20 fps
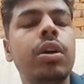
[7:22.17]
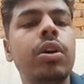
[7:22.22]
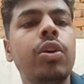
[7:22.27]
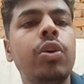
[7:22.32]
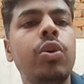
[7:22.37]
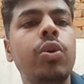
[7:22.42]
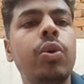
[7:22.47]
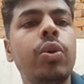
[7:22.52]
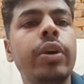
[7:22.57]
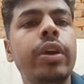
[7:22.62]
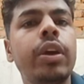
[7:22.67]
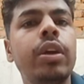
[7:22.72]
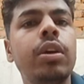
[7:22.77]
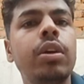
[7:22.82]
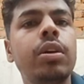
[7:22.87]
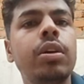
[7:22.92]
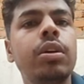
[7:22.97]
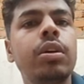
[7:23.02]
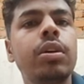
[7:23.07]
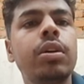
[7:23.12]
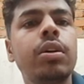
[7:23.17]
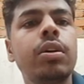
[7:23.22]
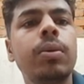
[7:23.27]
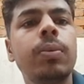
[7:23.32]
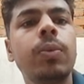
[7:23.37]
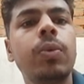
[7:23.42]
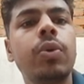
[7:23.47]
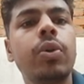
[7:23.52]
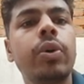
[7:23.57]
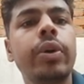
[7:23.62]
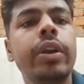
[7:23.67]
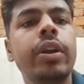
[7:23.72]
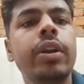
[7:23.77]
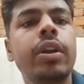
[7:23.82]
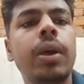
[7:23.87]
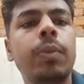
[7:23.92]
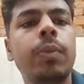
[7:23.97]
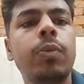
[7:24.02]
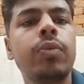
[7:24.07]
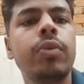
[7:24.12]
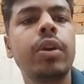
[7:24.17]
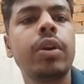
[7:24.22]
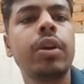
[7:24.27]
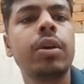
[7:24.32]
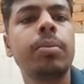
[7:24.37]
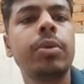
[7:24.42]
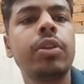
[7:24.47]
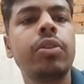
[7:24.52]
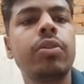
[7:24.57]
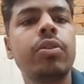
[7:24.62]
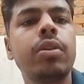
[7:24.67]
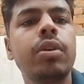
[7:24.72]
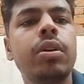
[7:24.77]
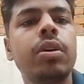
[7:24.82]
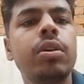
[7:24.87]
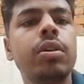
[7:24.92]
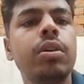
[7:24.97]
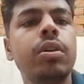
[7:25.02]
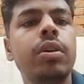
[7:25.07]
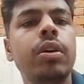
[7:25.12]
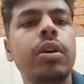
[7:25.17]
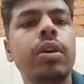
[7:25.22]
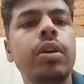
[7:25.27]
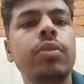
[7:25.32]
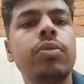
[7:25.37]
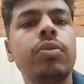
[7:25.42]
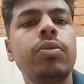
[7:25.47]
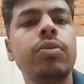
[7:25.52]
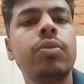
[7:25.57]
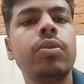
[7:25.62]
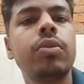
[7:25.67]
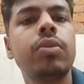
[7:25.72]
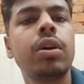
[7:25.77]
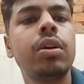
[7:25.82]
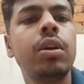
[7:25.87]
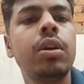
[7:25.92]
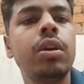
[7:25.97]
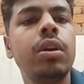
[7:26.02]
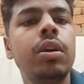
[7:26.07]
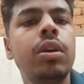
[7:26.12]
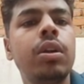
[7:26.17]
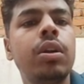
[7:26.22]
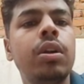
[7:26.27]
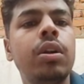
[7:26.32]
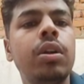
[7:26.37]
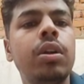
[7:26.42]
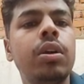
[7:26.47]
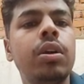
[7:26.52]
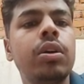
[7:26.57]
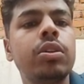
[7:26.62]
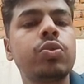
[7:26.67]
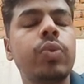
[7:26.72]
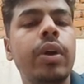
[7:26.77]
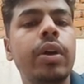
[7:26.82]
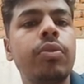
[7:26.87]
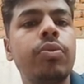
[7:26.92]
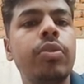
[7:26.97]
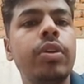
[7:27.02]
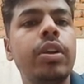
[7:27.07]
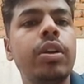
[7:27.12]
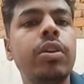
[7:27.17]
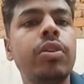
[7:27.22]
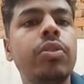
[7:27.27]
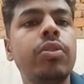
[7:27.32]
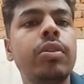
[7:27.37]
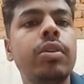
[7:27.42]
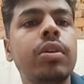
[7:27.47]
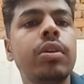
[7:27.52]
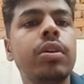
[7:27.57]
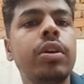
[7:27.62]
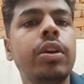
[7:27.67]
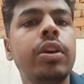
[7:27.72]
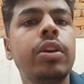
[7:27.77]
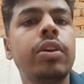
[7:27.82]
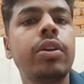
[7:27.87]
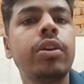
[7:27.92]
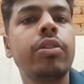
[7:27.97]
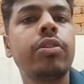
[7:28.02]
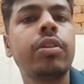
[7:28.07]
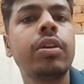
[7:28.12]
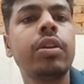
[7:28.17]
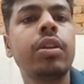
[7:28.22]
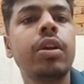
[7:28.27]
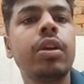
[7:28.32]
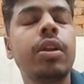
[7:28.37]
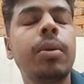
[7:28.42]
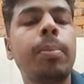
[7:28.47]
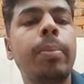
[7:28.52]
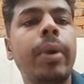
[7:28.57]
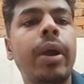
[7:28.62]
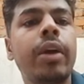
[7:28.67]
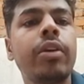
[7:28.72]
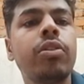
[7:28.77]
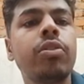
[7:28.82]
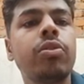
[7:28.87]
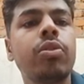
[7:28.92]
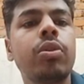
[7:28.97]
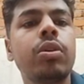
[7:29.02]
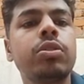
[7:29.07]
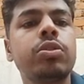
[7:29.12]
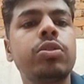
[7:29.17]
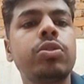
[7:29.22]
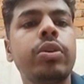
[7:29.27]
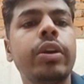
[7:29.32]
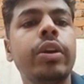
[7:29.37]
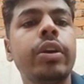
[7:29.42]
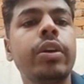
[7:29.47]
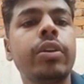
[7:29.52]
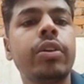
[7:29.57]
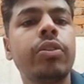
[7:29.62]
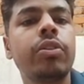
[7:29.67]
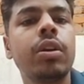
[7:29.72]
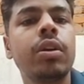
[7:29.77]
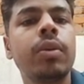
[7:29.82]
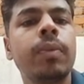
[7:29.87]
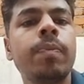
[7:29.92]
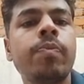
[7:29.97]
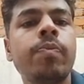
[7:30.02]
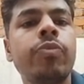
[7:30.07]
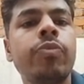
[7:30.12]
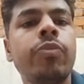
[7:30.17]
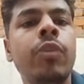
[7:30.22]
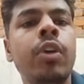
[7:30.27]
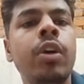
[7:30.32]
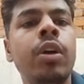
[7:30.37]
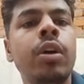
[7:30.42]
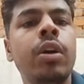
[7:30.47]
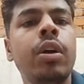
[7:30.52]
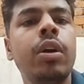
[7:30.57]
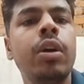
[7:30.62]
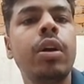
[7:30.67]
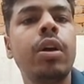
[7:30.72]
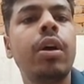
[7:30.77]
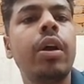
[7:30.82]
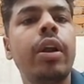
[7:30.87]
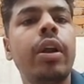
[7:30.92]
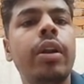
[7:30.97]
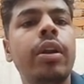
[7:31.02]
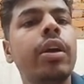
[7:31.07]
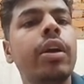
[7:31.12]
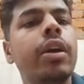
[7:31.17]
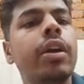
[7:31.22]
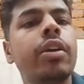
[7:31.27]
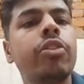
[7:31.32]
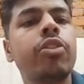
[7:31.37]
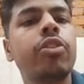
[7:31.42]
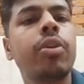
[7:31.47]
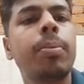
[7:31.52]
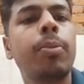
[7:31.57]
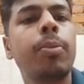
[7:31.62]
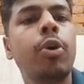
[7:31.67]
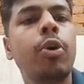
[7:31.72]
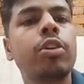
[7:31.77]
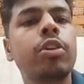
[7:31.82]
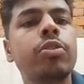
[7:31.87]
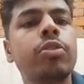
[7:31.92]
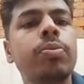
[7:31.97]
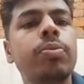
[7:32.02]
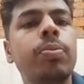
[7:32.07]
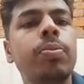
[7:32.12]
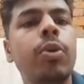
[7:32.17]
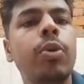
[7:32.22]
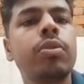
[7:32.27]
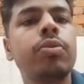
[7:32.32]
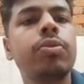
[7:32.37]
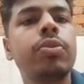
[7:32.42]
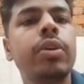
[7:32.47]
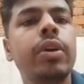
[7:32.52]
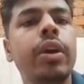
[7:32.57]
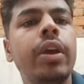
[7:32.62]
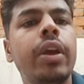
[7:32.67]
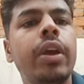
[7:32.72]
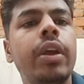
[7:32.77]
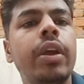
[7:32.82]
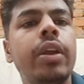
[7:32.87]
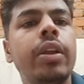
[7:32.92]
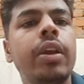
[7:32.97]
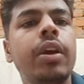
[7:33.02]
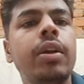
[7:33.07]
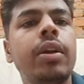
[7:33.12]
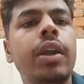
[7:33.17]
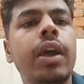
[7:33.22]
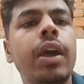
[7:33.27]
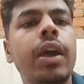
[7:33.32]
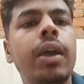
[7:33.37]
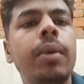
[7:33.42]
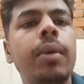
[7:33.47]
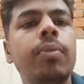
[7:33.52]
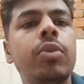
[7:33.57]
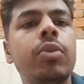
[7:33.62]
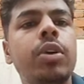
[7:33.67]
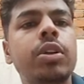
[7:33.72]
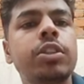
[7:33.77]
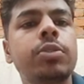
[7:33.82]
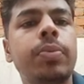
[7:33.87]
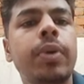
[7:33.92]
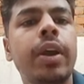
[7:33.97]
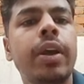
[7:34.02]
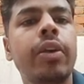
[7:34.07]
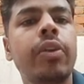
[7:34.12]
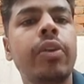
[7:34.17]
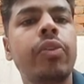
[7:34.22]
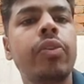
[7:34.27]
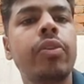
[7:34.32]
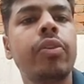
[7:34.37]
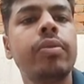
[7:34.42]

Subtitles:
growing type of data. Means if the square feet is increasing, then the price is also increasing. And here is the box plot of area type versus price.